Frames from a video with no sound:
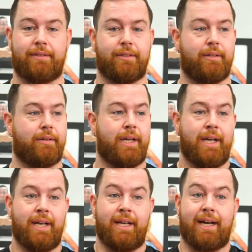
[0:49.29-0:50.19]
So
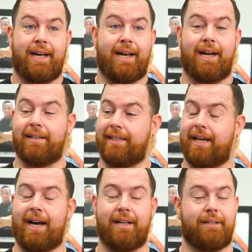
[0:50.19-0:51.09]
I highly,
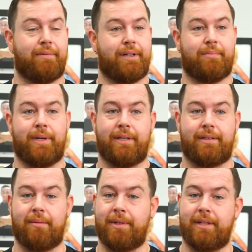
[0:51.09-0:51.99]
highly recommend
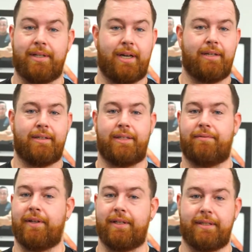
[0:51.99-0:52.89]
coming into Elite
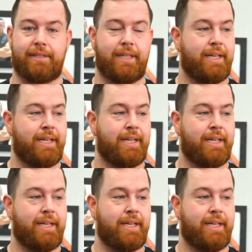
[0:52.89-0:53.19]
Fitness,